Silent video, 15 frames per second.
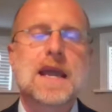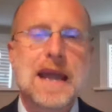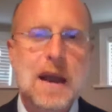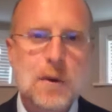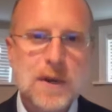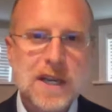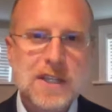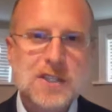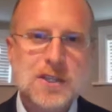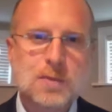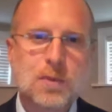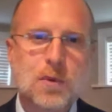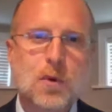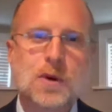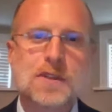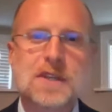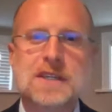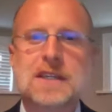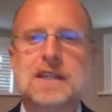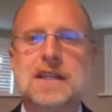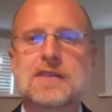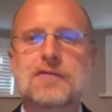and how it can support the
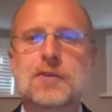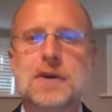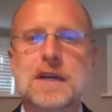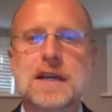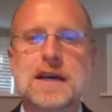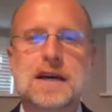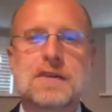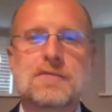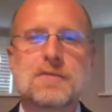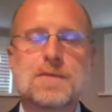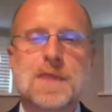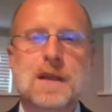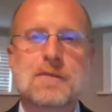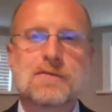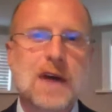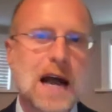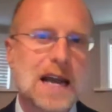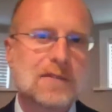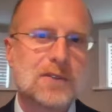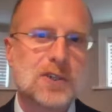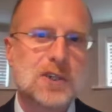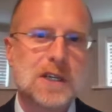delivery of
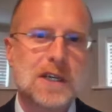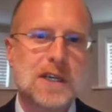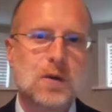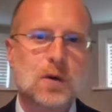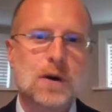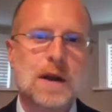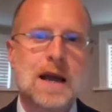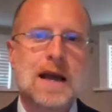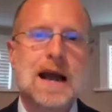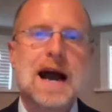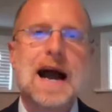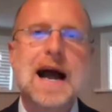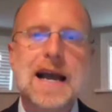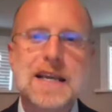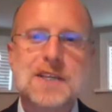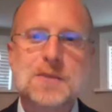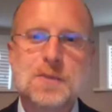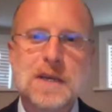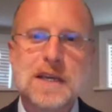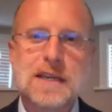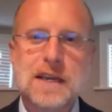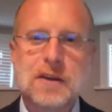5G or
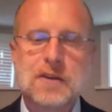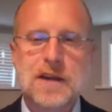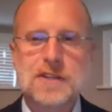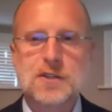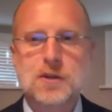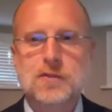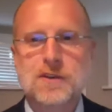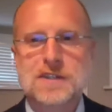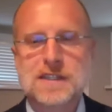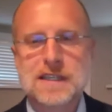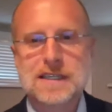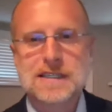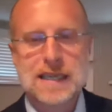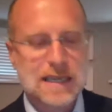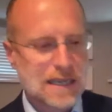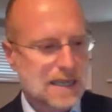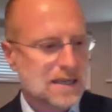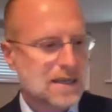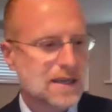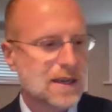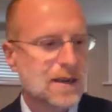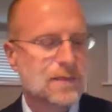high-speed internet services in
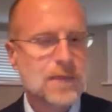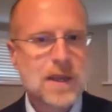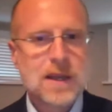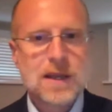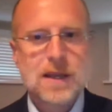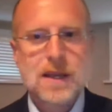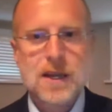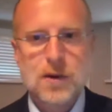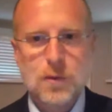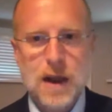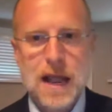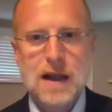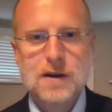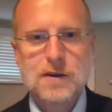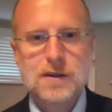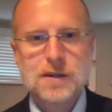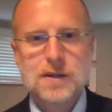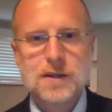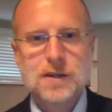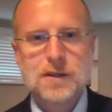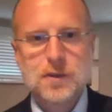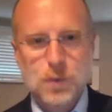India and around
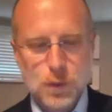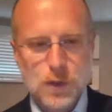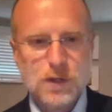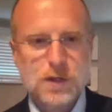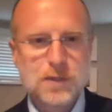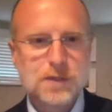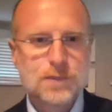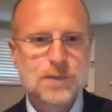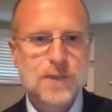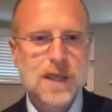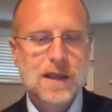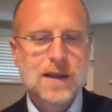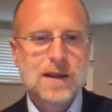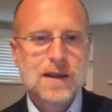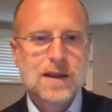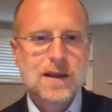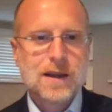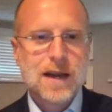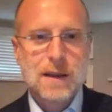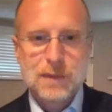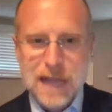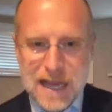the world.
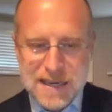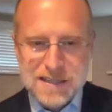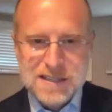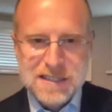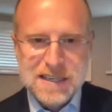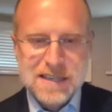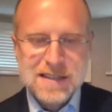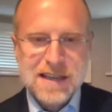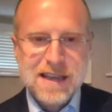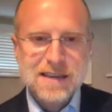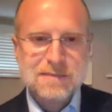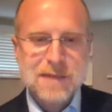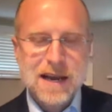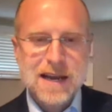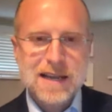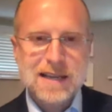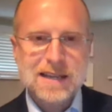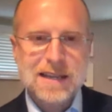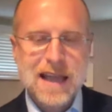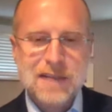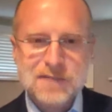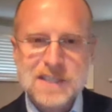I'm glad to see that my
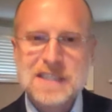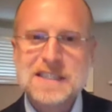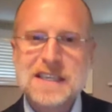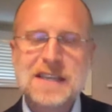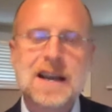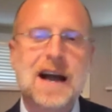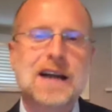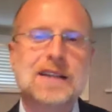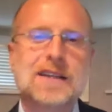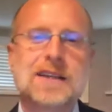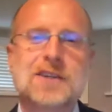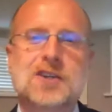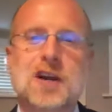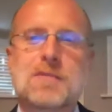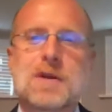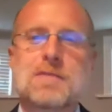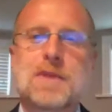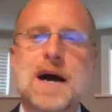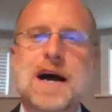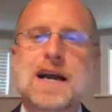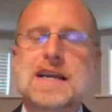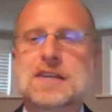FCC colleague, Chairman
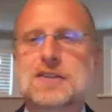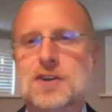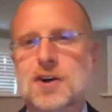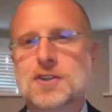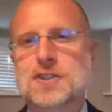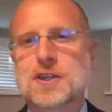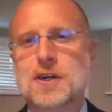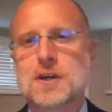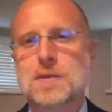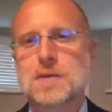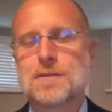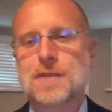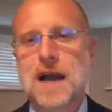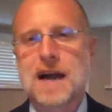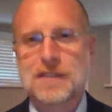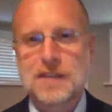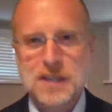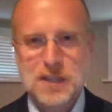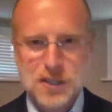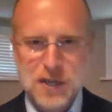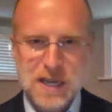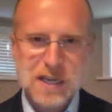Pai, is also on the
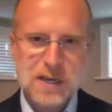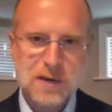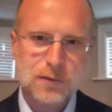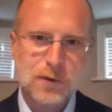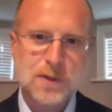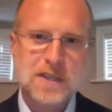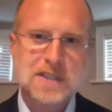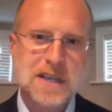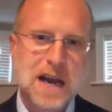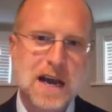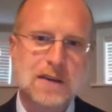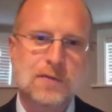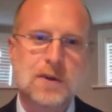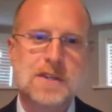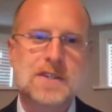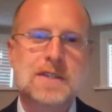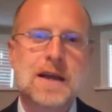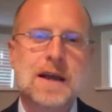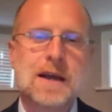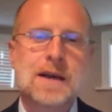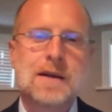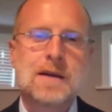agenda for this conference.
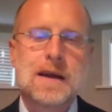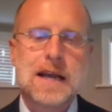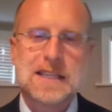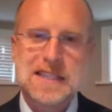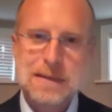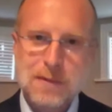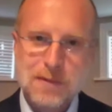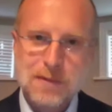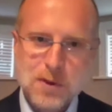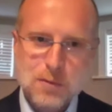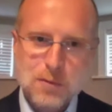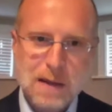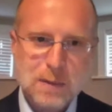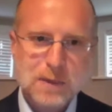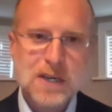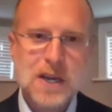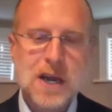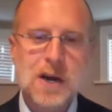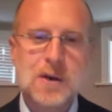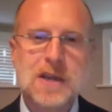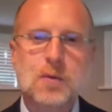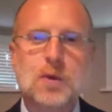As some of you probably know, he
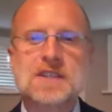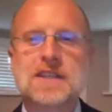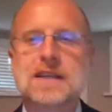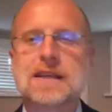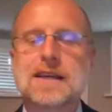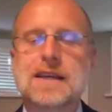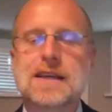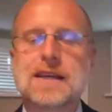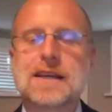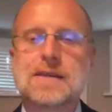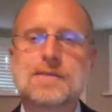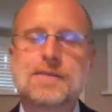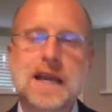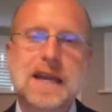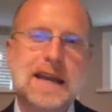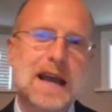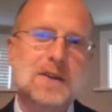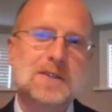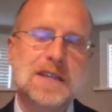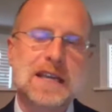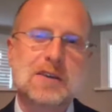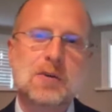recently announced that he'll
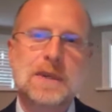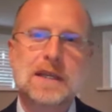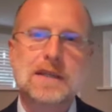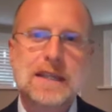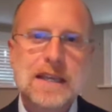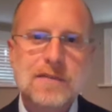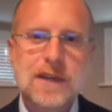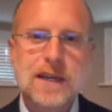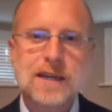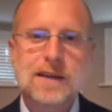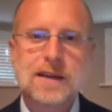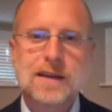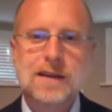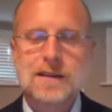be leaving the